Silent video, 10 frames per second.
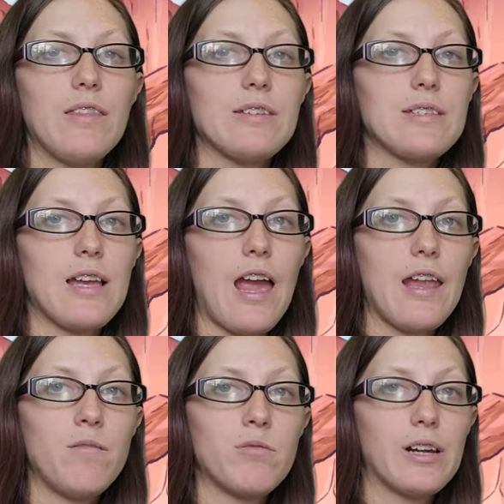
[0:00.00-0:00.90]
this
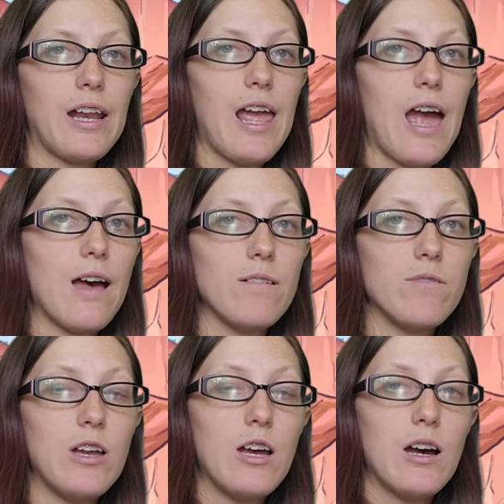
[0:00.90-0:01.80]
side, we're gonna
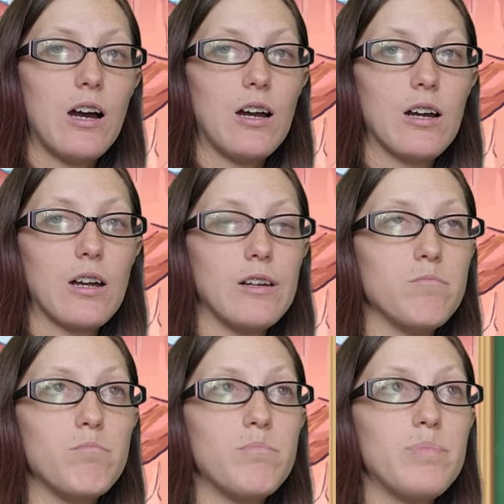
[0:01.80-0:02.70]
have our,
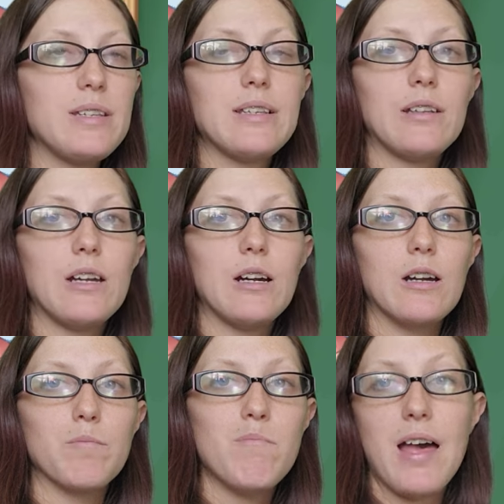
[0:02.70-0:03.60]
basically
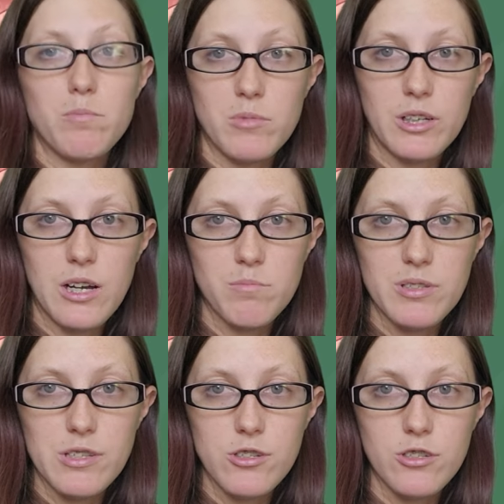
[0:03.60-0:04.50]
our magma
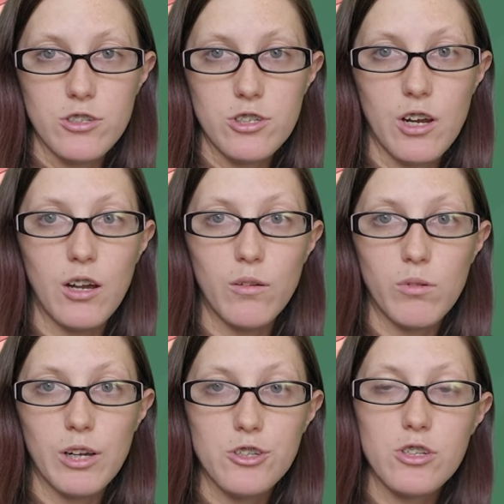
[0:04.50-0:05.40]
composition chart
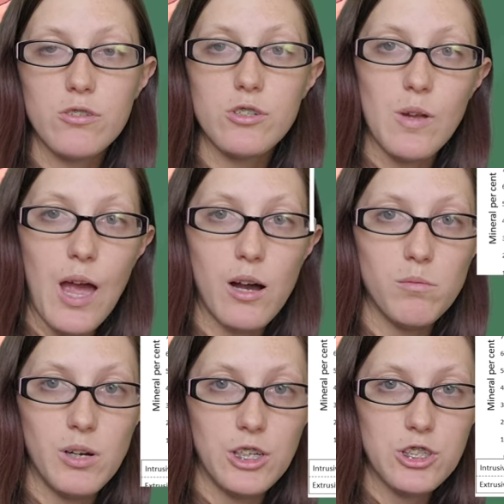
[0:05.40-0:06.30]
where it shows you how
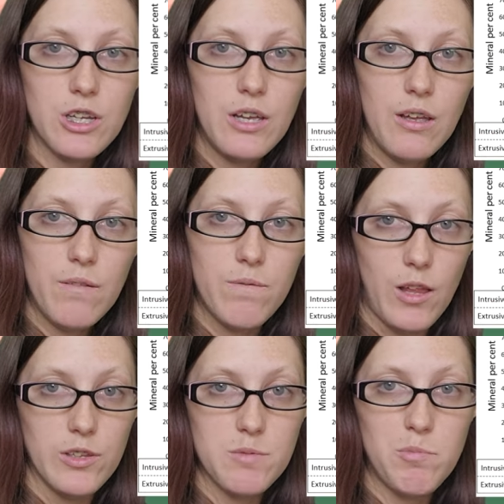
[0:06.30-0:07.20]
much
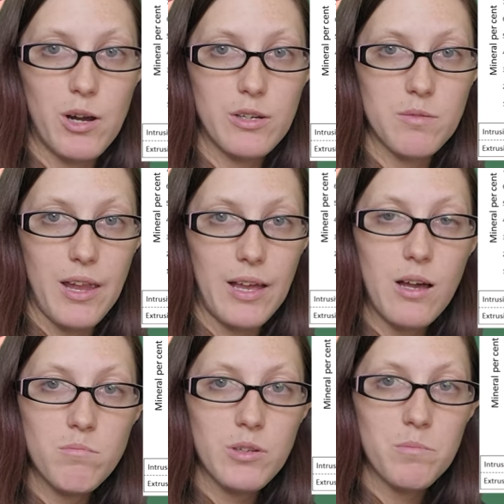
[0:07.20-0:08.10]
feldspars make up.